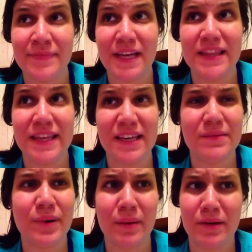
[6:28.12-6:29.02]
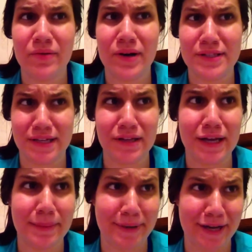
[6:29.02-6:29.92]
I think it probably requires like a
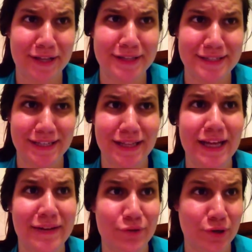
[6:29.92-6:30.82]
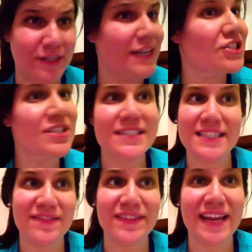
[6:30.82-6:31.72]
lot of balance and a lot of coordination,
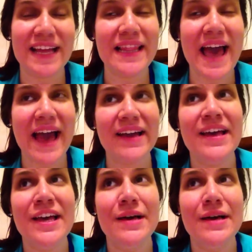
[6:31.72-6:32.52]
stuff that I lack,